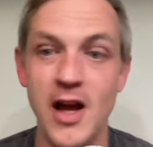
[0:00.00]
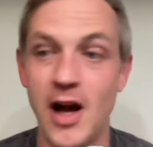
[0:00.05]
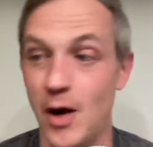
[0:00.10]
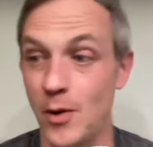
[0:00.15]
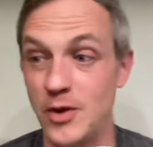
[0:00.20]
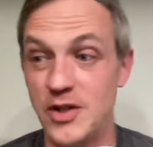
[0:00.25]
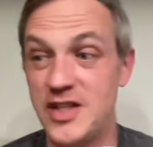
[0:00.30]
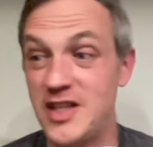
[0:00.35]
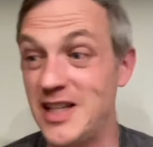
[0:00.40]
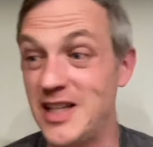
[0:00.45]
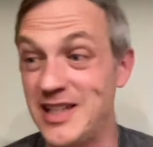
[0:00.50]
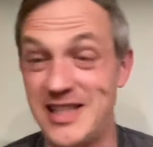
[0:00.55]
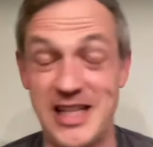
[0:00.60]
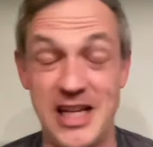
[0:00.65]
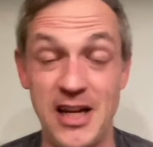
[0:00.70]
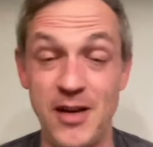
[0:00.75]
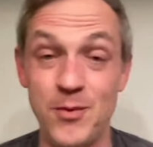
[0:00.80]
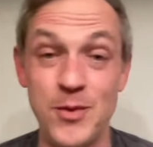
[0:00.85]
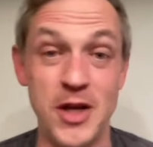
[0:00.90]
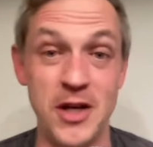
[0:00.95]
I want to see a
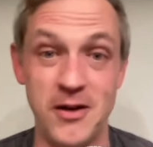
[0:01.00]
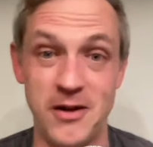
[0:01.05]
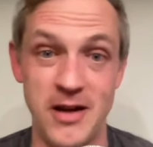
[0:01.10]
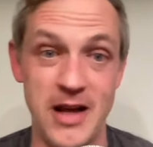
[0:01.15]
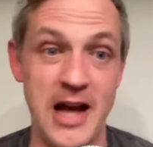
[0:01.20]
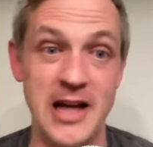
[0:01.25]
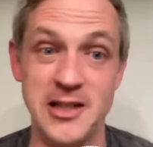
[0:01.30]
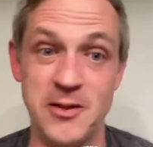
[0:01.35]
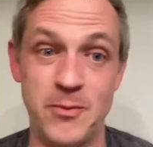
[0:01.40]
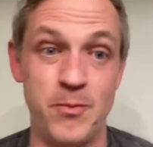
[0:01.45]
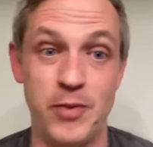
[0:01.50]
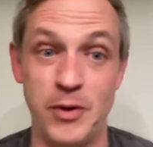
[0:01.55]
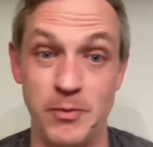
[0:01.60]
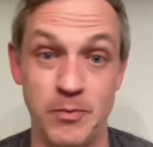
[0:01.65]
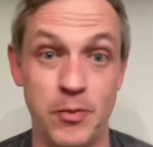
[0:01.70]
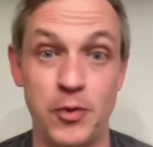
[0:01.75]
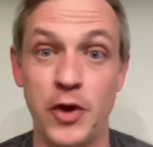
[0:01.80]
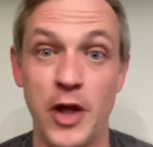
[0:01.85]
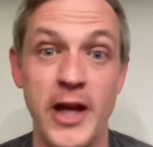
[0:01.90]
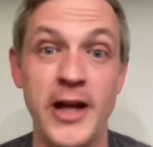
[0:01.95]
team that has
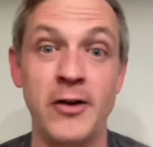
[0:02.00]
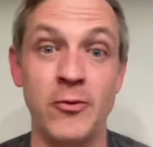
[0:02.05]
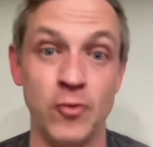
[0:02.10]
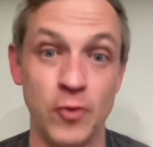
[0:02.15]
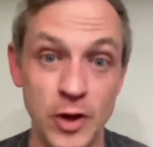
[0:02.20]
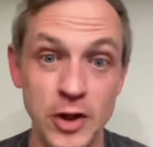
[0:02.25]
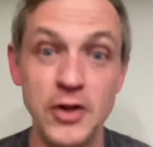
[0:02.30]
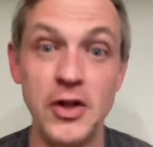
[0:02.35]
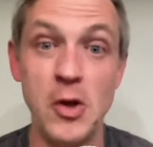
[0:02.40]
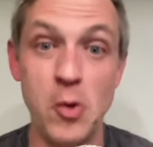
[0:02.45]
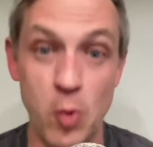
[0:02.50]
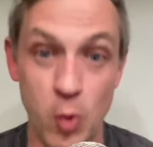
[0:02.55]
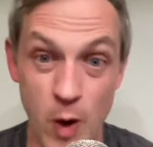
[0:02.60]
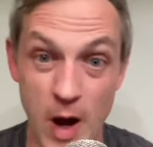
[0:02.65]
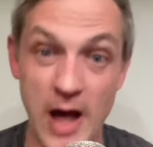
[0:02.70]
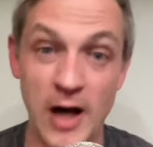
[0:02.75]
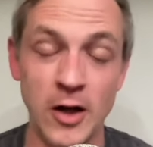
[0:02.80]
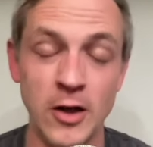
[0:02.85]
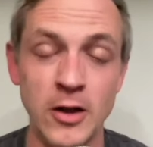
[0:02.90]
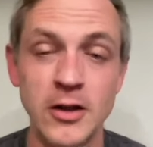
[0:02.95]
been playing really
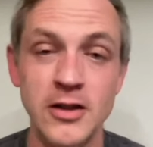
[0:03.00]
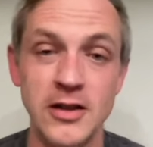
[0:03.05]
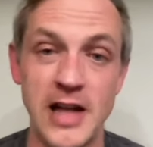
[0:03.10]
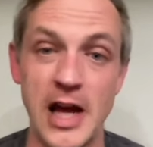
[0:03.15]
well